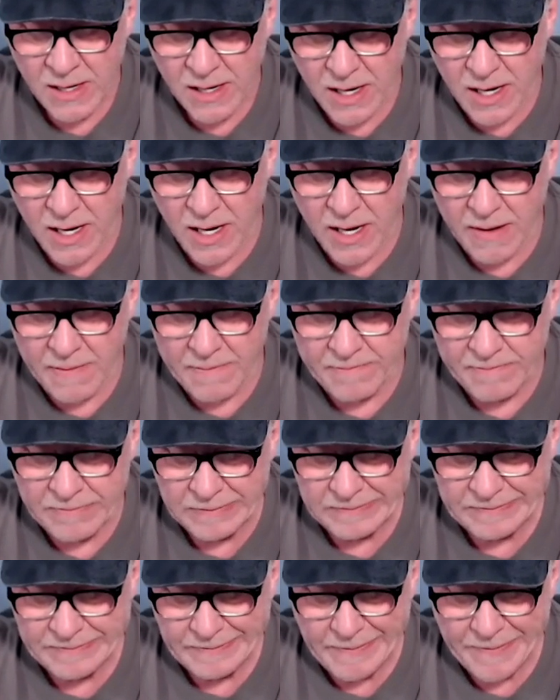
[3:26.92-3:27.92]
Um,
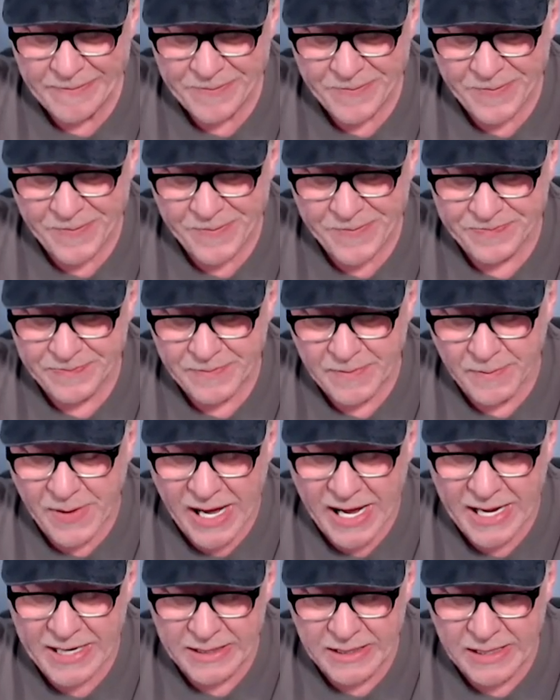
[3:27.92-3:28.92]

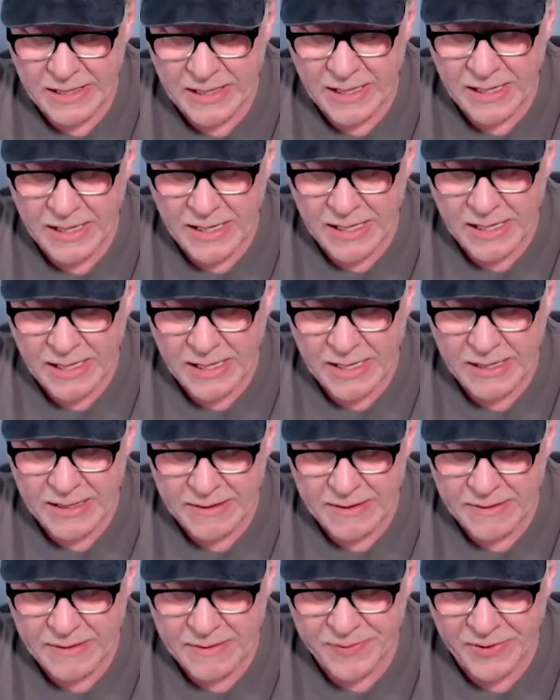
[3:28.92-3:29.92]
but uh,
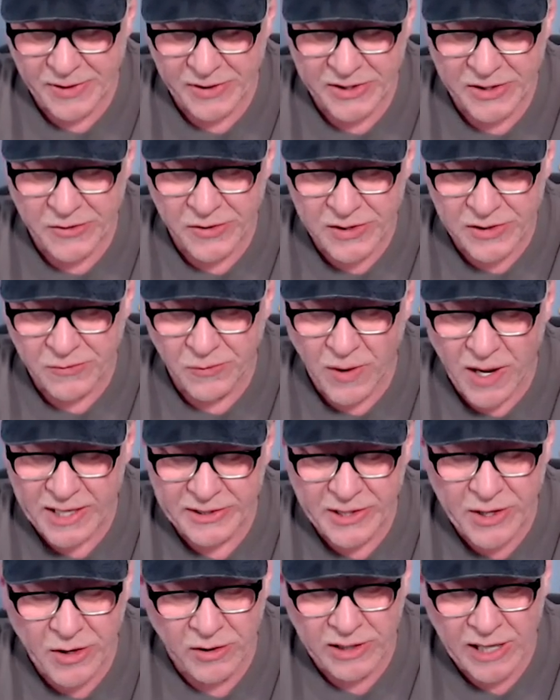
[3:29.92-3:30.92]
Bill, you you wanted
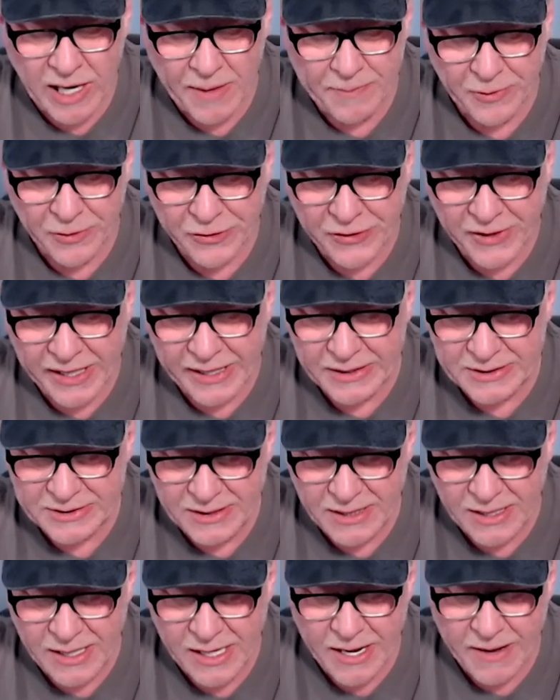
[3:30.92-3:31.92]
to know a couple things,
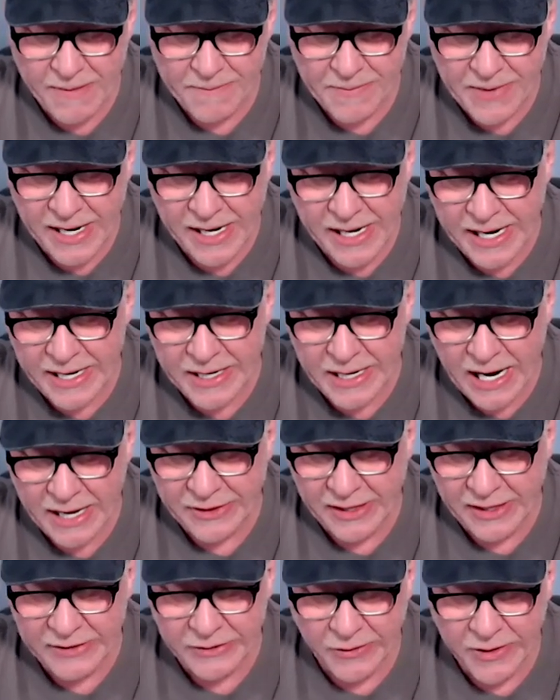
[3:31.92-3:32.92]
um, and, and I
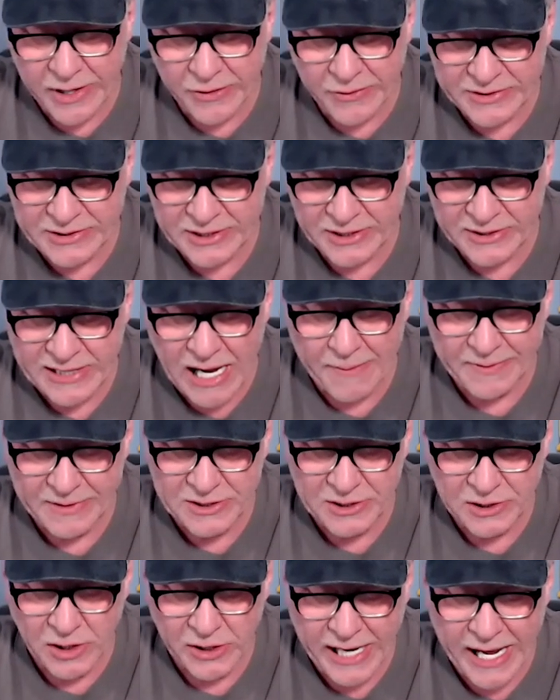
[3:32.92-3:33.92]
think they're interesting topics
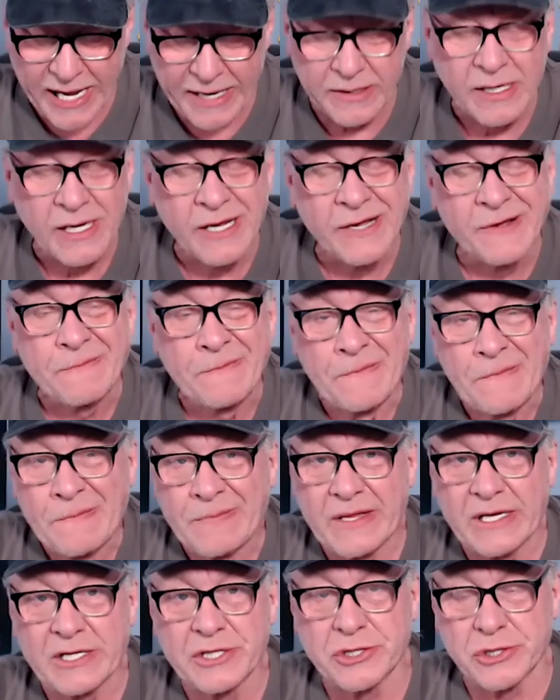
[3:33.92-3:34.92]
to look at.
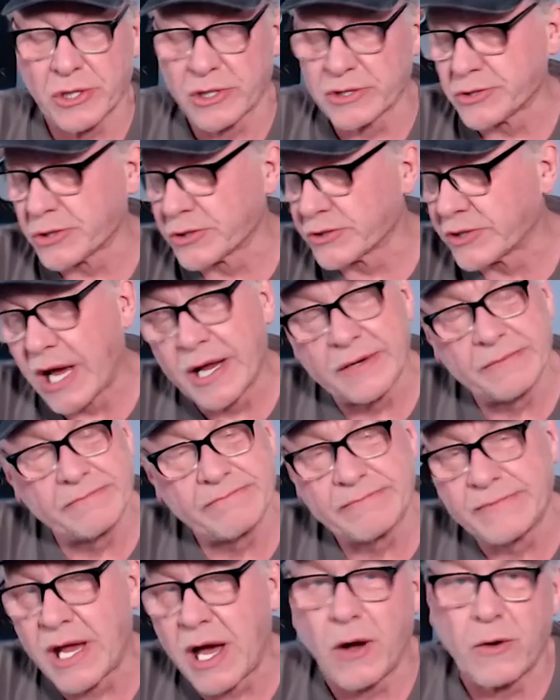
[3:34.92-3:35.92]
Is Scherzer done?
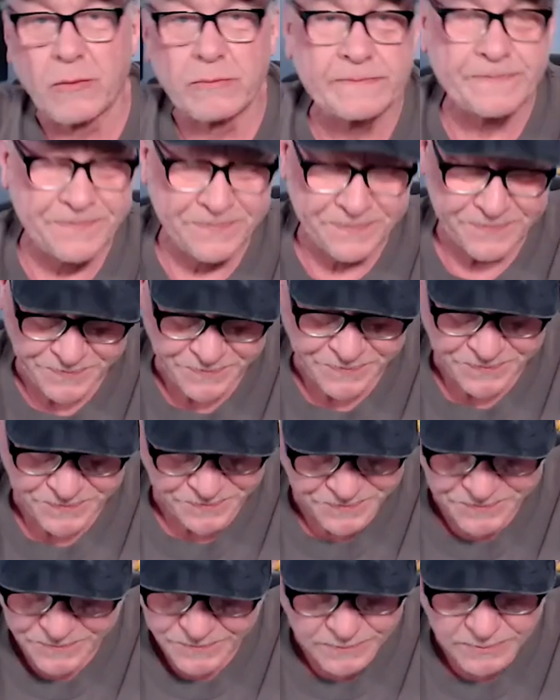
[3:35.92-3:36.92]
No,
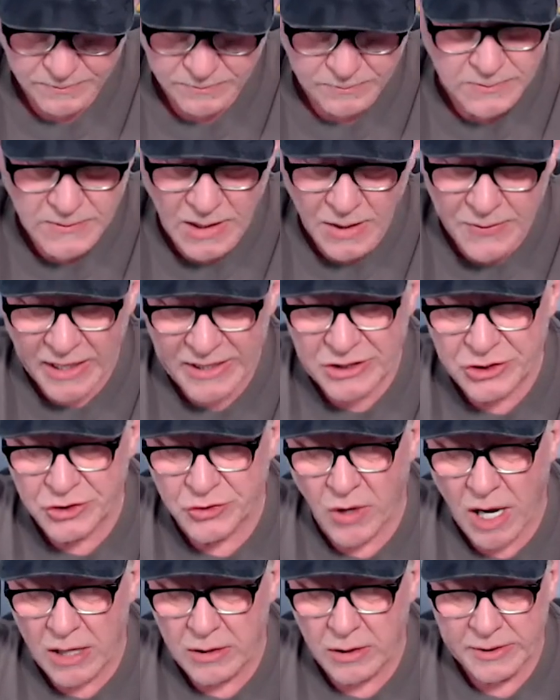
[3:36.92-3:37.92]
no, he's
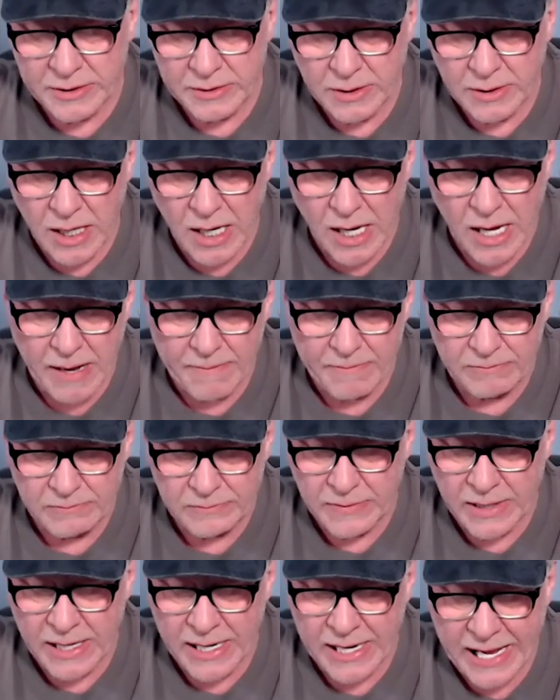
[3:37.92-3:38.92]
struggling, um,
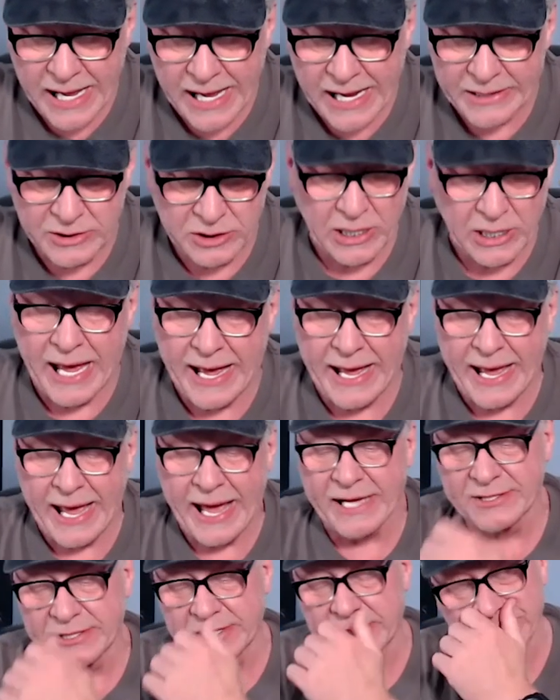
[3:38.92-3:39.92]
and, and
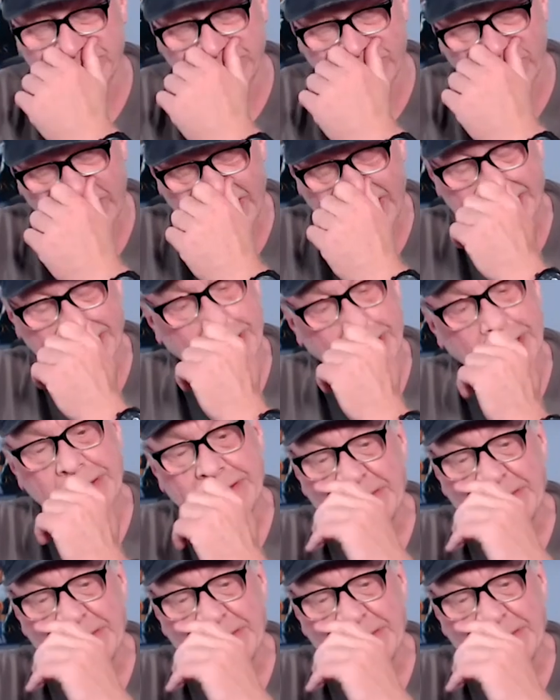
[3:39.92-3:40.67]
as is Verlander.